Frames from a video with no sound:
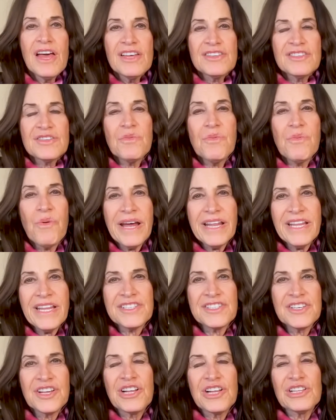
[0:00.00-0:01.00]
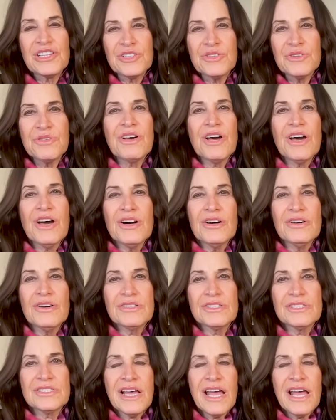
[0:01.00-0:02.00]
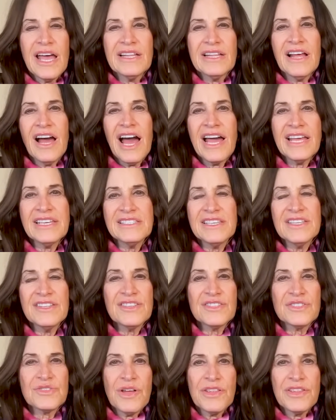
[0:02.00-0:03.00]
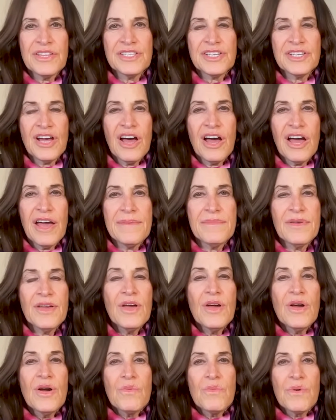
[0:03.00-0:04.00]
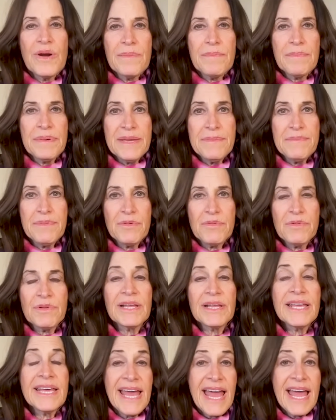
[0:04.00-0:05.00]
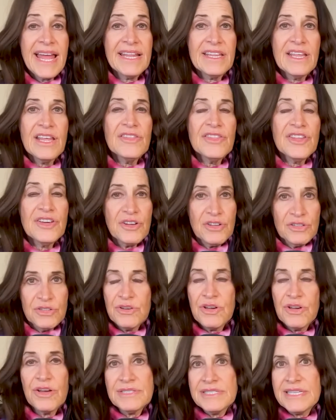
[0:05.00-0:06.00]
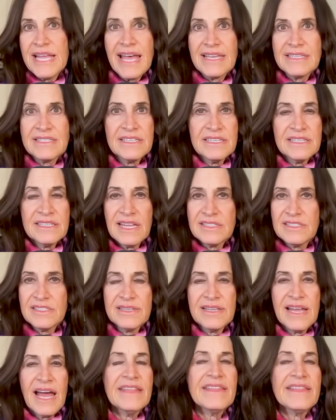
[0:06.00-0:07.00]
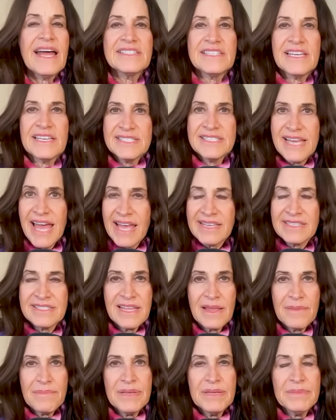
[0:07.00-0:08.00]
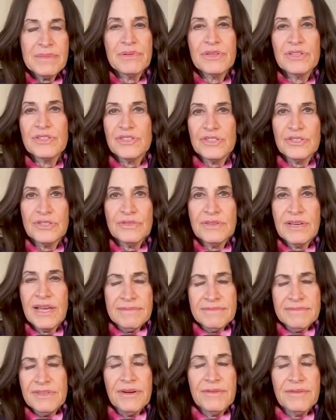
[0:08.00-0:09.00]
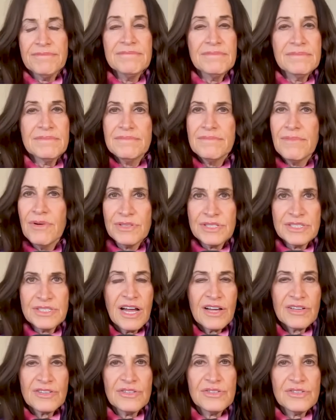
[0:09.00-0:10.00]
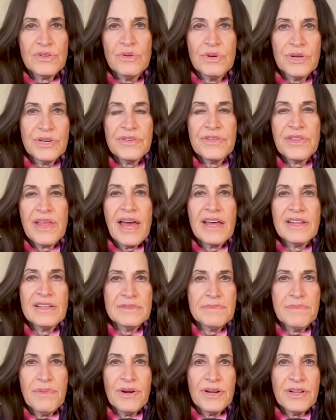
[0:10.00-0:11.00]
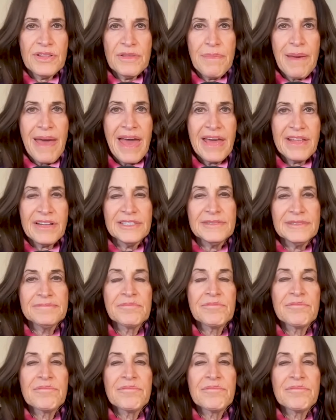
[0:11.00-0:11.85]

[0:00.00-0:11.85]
So, what is glucose? And I see this all the time where people will get their glucose tested. That's a, that's a test that people do get, you know, most doctors order that as part of the panel.